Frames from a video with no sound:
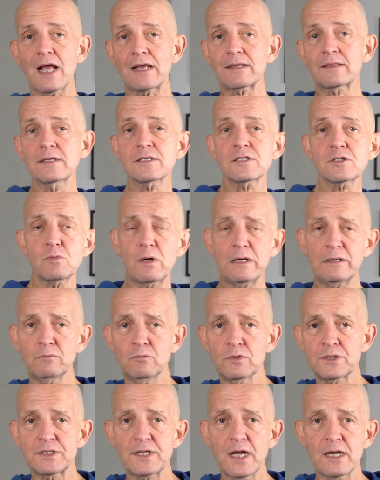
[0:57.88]
like this one
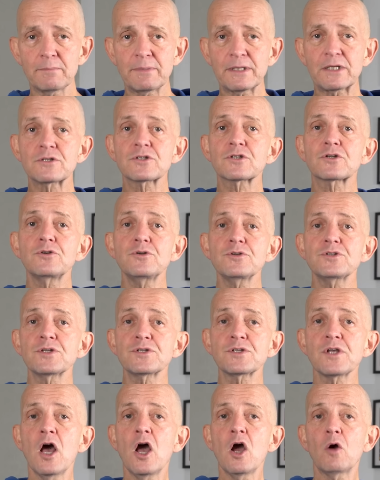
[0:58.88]
was done because
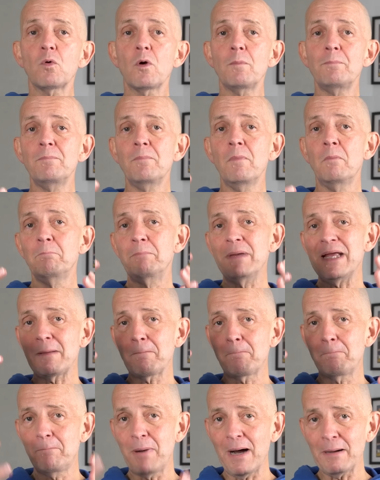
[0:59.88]
cruisers were
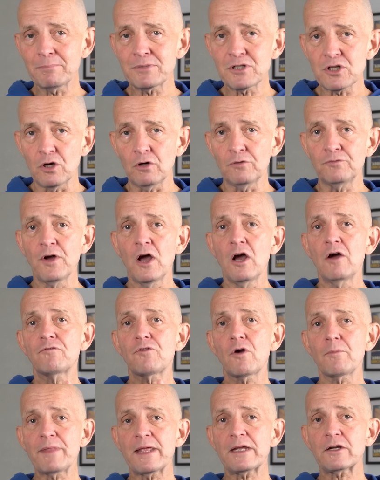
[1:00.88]
being bumped off
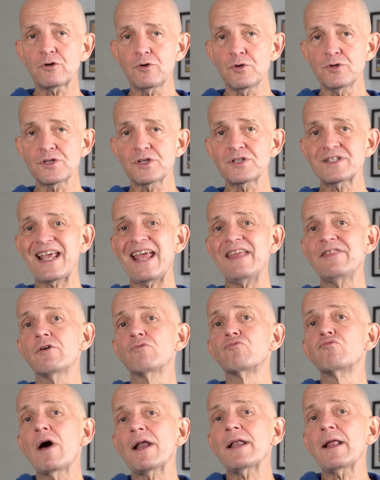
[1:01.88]
from their cruises in the
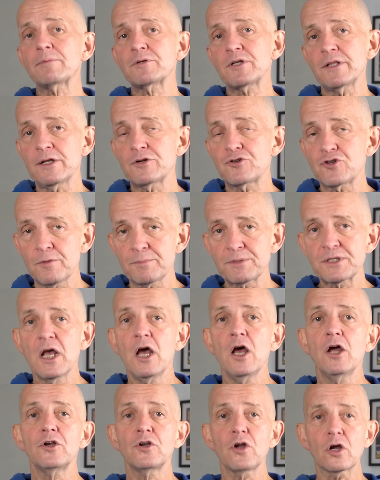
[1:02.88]
run up to their trips,
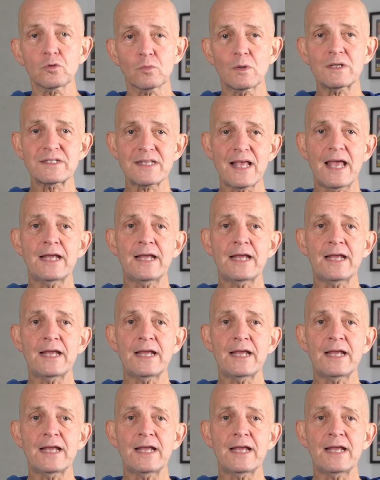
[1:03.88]
not once they